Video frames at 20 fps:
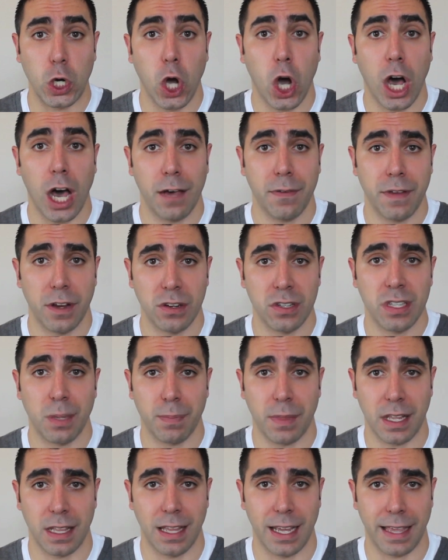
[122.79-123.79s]
a coffee or
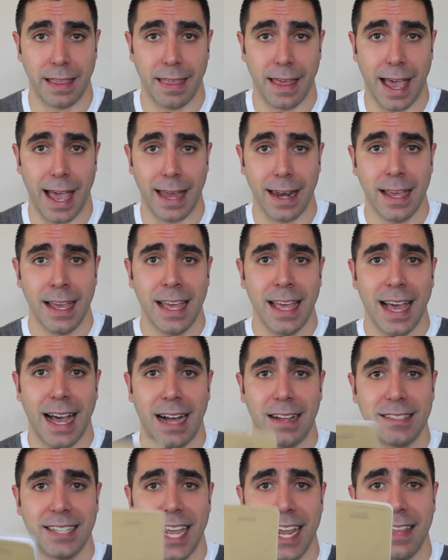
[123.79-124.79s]
something like that.
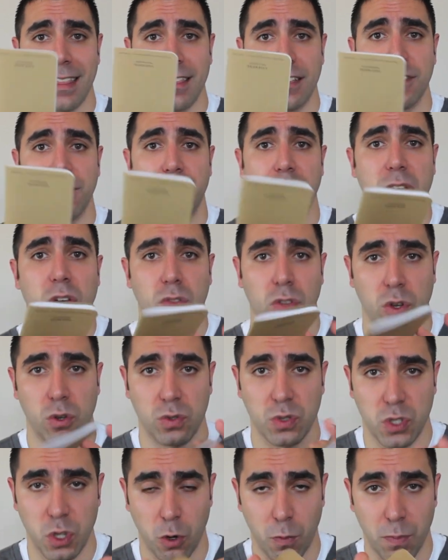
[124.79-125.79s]
I'll take this field
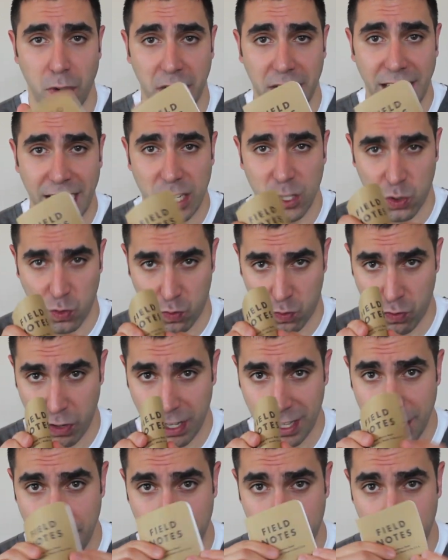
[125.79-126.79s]
notes notebook. It's
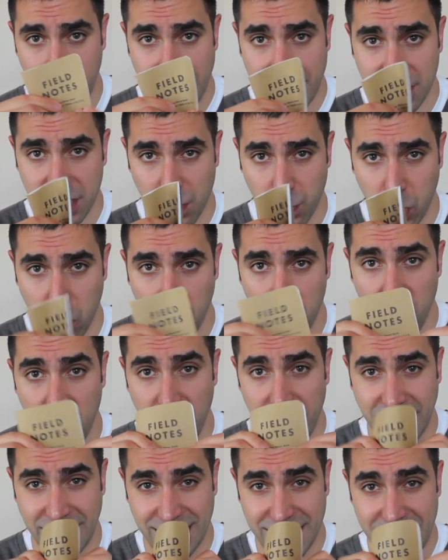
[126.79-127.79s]
really
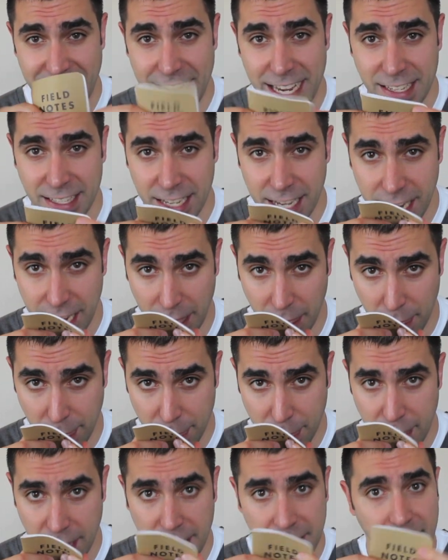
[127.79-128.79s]
flexible, it's easy and
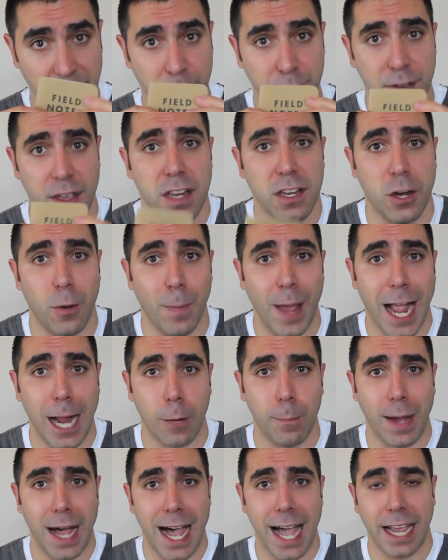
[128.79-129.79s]
thin to fit in your
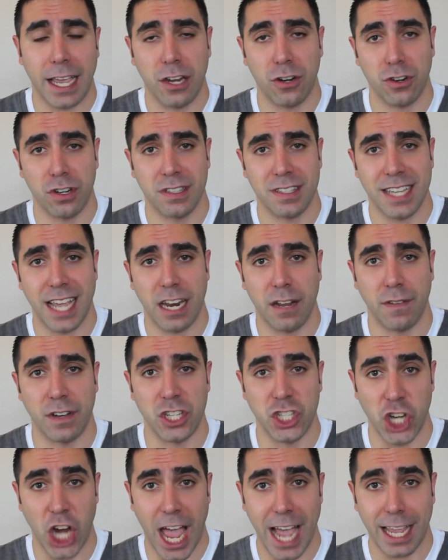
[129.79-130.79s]
back pocket or inside of
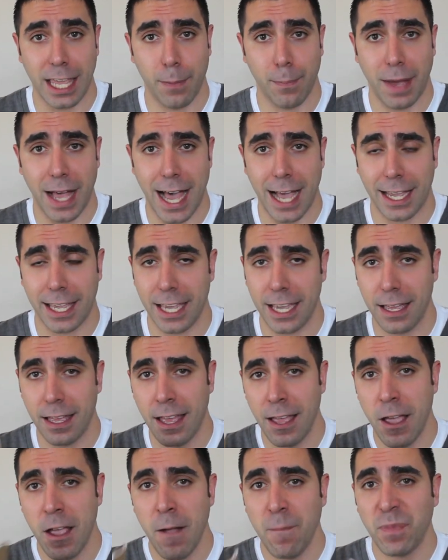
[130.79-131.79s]
a jacket pocket,
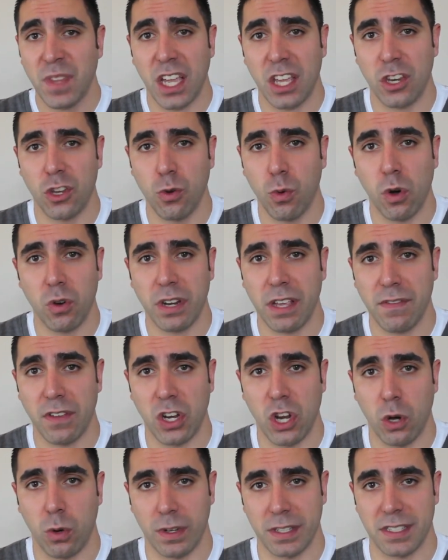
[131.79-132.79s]
and you won't
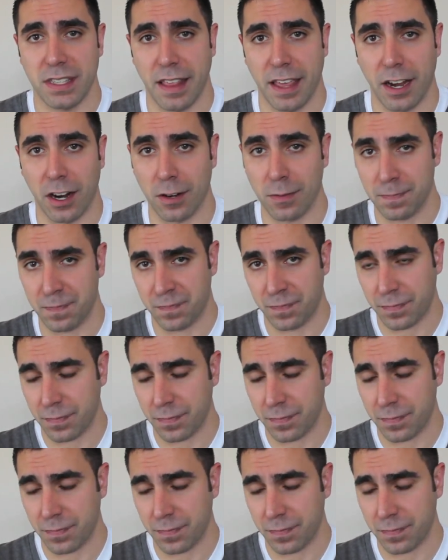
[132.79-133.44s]
even know it's there.